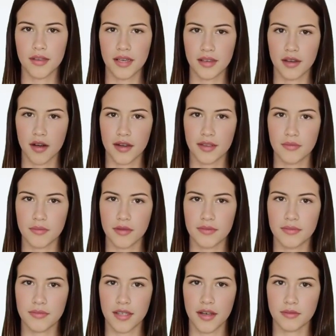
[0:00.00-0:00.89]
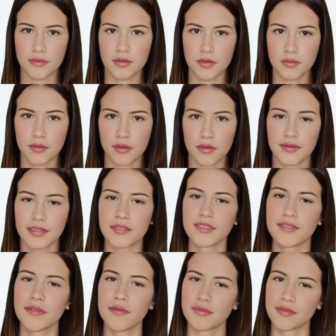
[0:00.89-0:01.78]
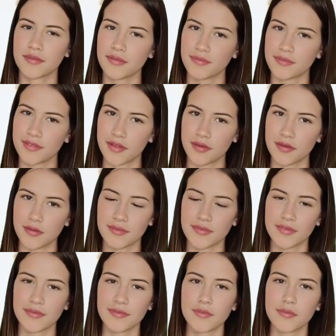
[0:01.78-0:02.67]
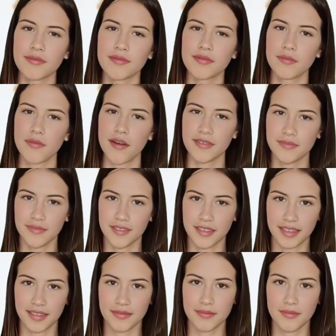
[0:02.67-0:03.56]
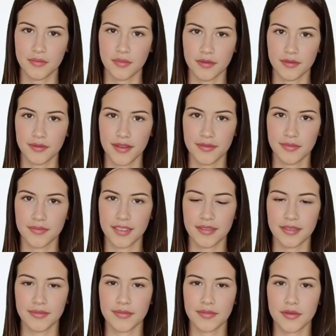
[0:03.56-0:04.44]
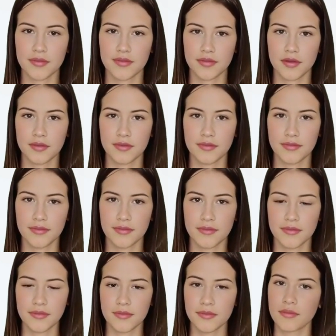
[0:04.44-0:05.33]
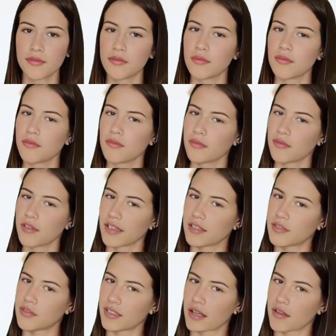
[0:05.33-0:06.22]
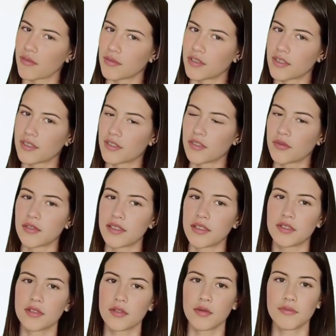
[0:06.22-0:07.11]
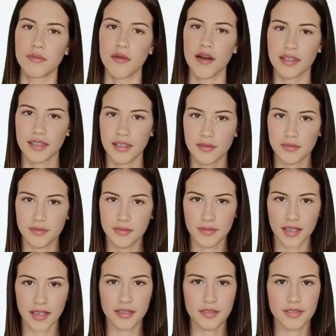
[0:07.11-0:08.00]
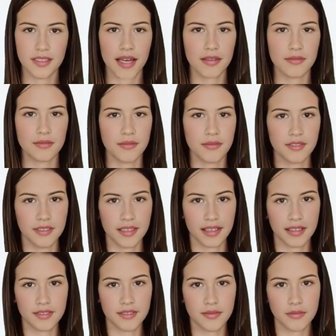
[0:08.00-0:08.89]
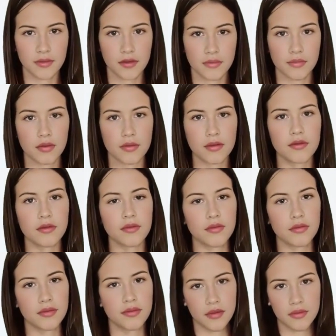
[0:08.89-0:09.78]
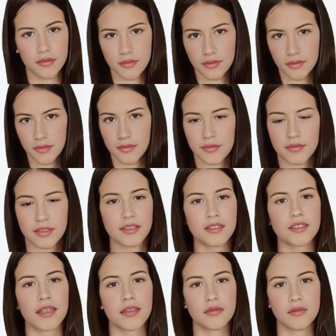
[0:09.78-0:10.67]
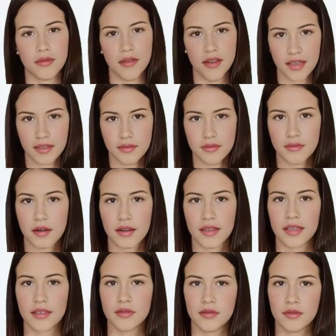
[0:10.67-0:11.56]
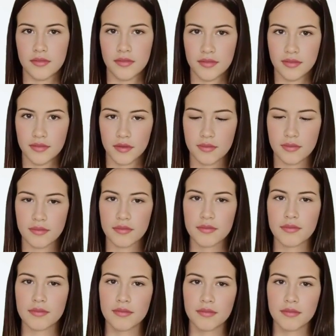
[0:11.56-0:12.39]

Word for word: Economist Dr. Roland Summers observes, with UST, we're glimpsing the future. It challenges traditional finance and sows the seeds for a more inclusive, decentralized financial system.